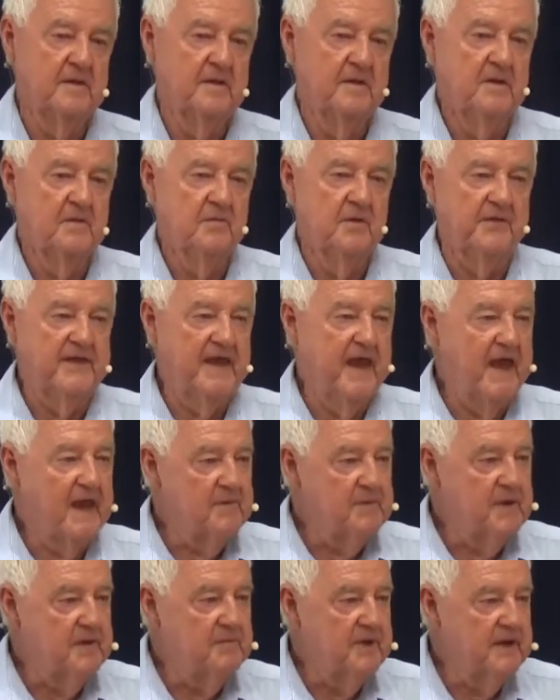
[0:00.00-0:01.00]
What the
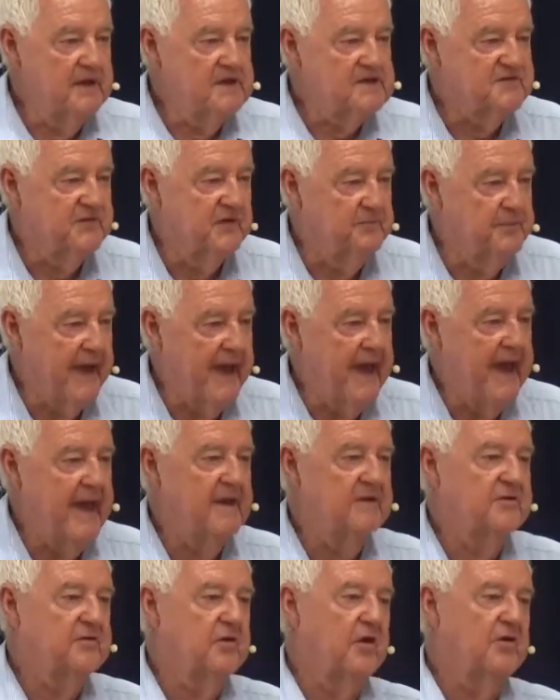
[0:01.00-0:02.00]
enemy means for
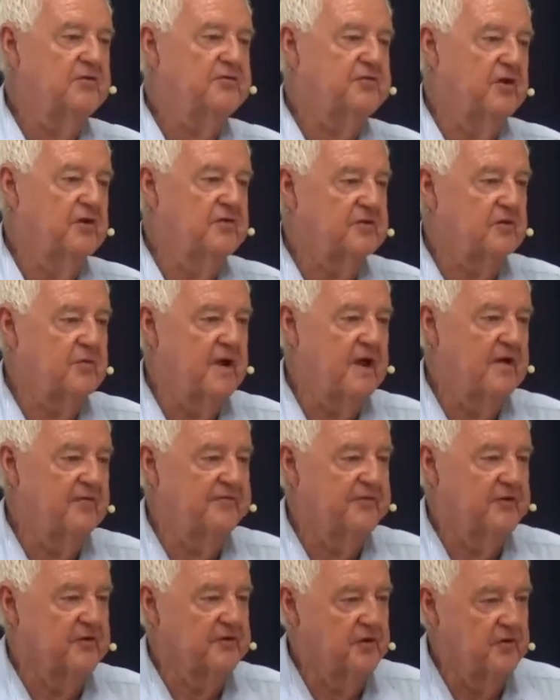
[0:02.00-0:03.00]
bad, God turns around
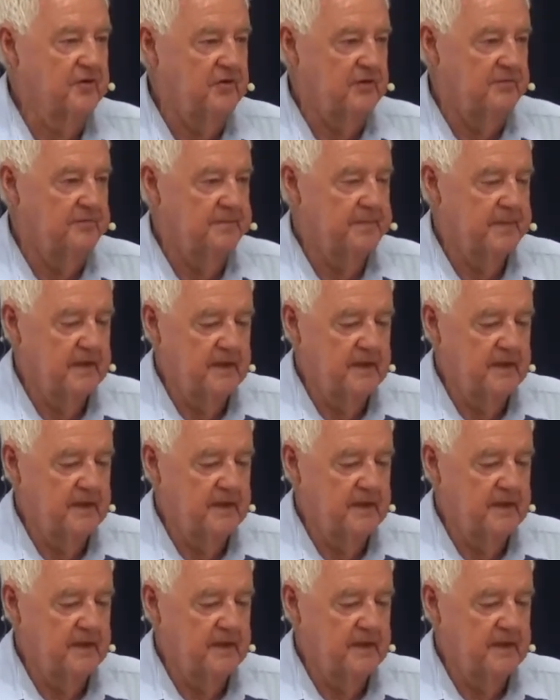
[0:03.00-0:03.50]
for good.